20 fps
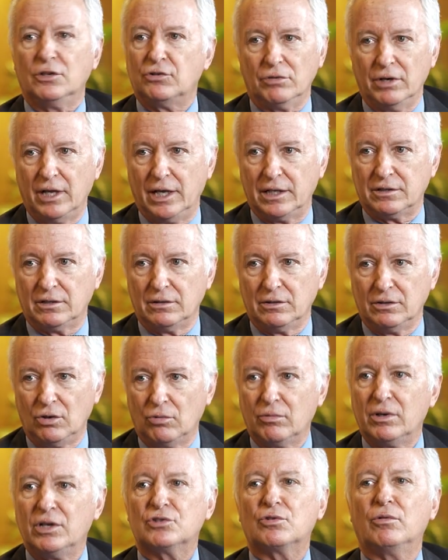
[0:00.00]
internet.
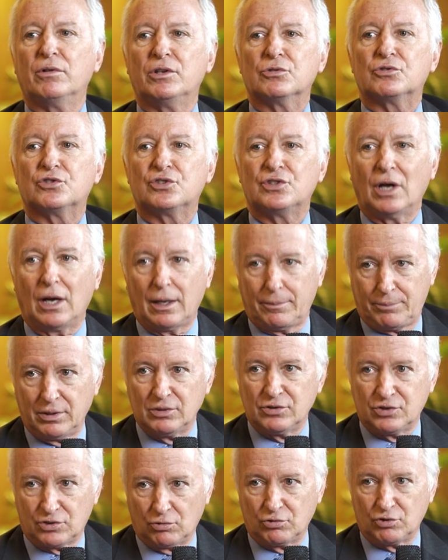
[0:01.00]
No one is going to
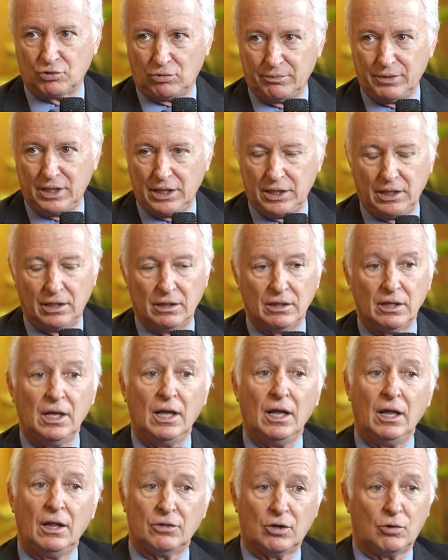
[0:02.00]
stop social media.
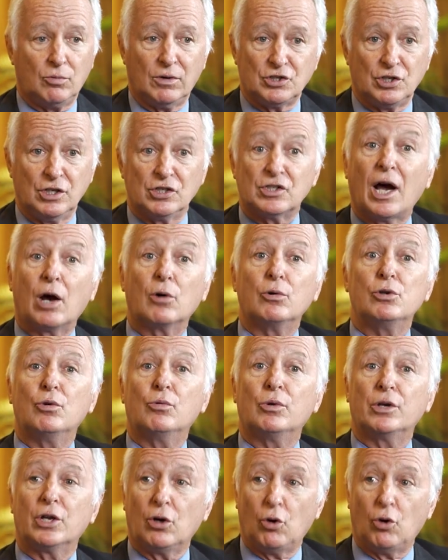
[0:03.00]
The question is, how are you going to